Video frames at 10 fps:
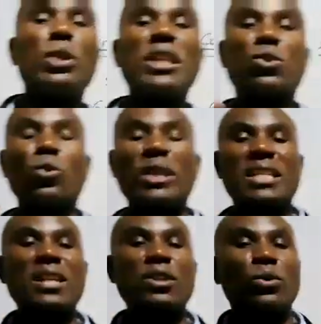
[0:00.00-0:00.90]
you need to
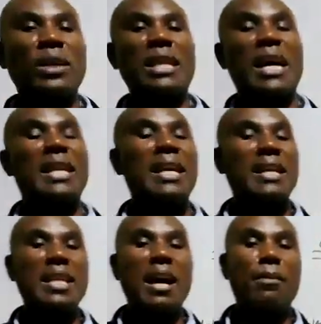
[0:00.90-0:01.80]
listen to in an
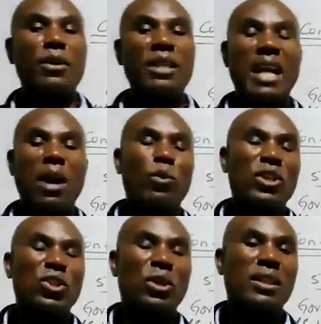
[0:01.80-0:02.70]
exam, in a
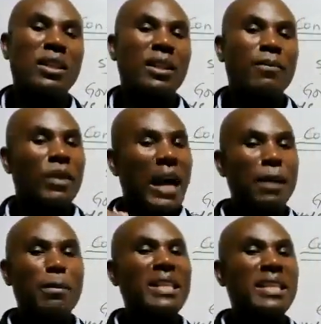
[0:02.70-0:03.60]
question.
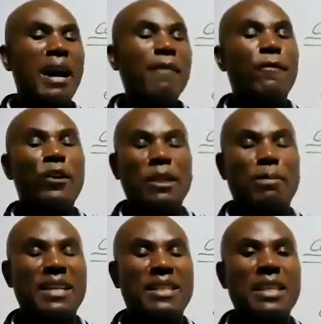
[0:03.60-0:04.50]
I might have
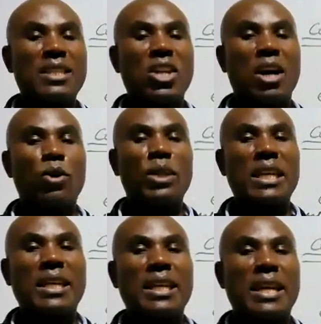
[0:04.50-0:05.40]
40%
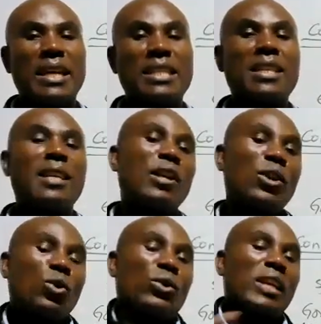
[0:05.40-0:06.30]
shareholding, yes.
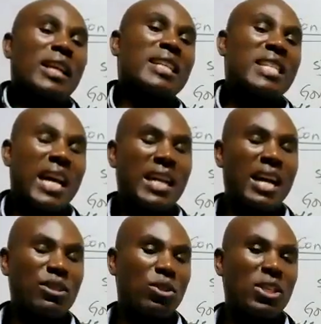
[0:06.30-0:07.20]
You think it's an
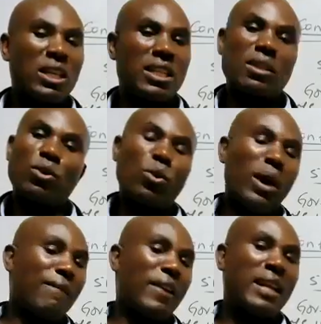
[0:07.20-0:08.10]
associate. You
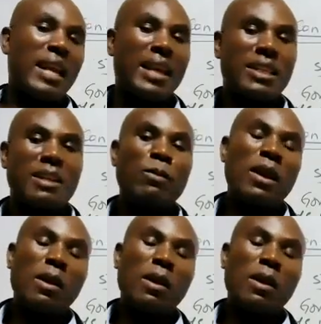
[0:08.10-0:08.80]
are very right.